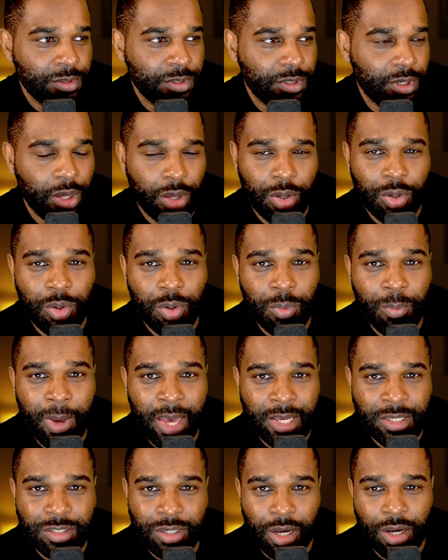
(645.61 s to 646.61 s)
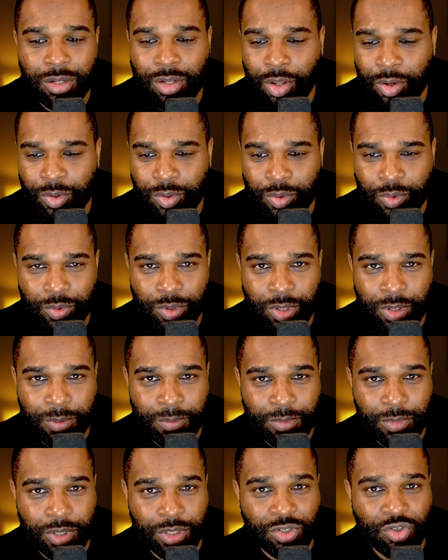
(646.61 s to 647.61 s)
Who made you? I know you're
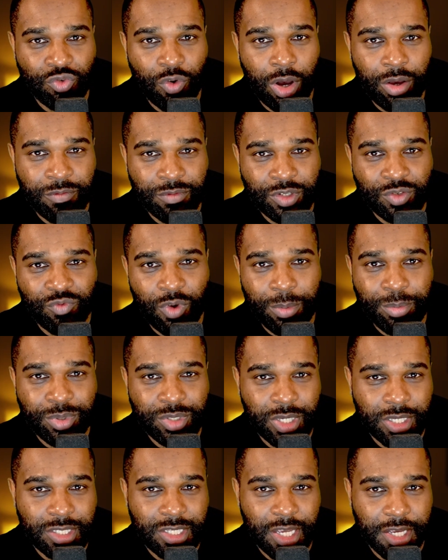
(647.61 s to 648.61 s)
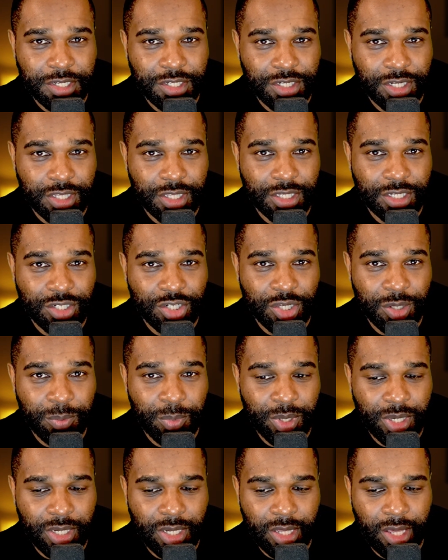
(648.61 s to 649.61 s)
the driver's representation at the
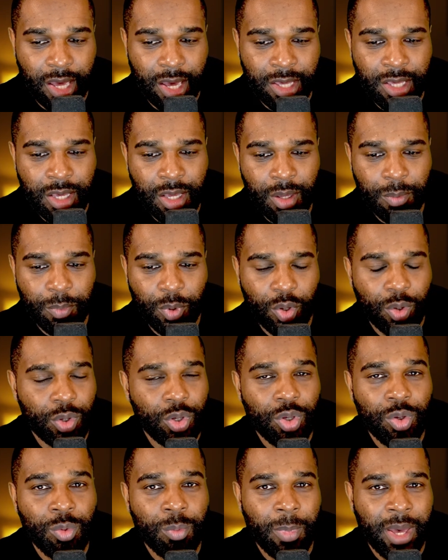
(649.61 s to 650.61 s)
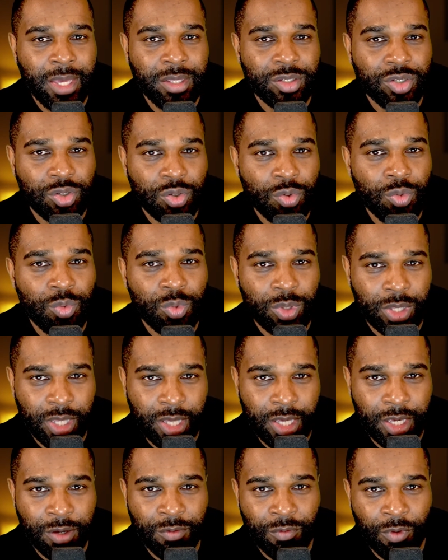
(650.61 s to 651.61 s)
GPDA, but who made you the
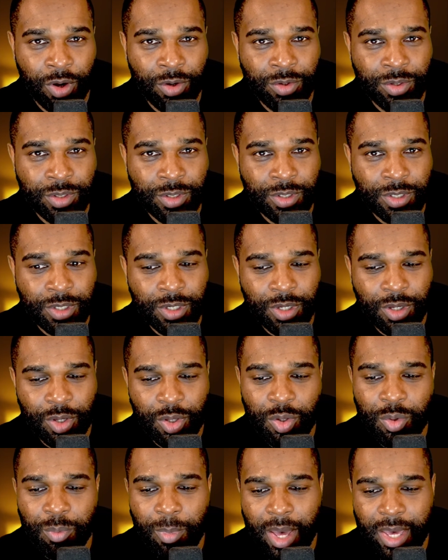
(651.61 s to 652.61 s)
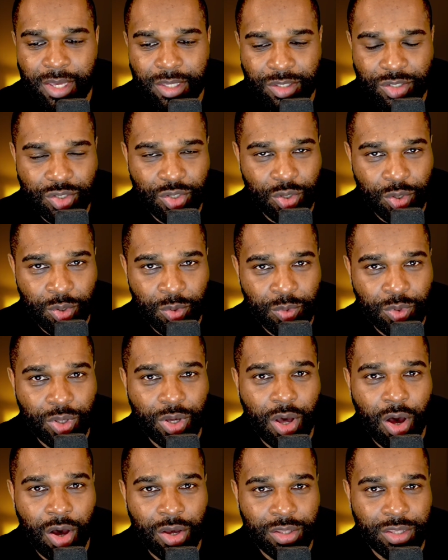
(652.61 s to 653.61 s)
hero? Who made you the
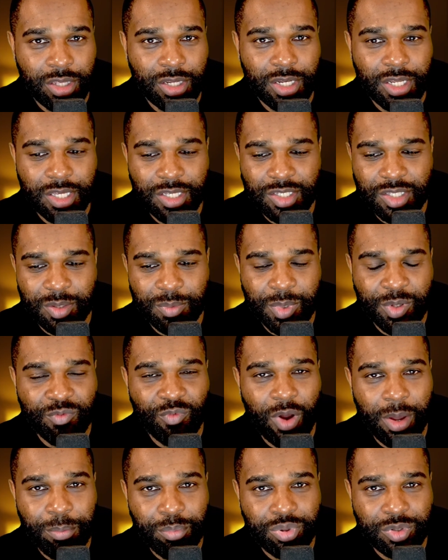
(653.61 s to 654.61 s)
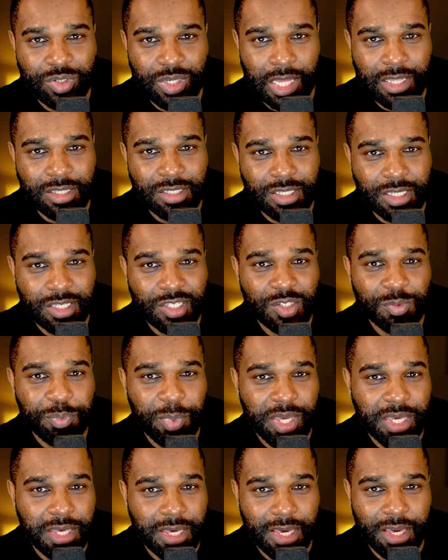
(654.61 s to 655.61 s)
guy that needs to be representing,
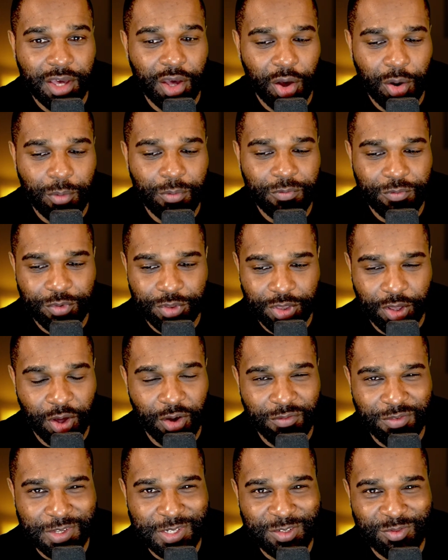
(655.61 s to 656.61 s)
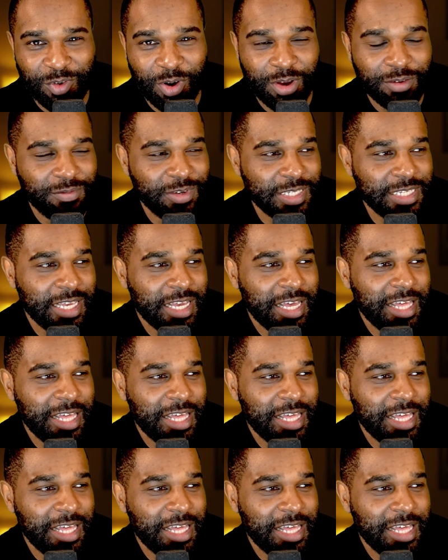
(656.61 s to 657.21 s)
speaking up for the other drivers?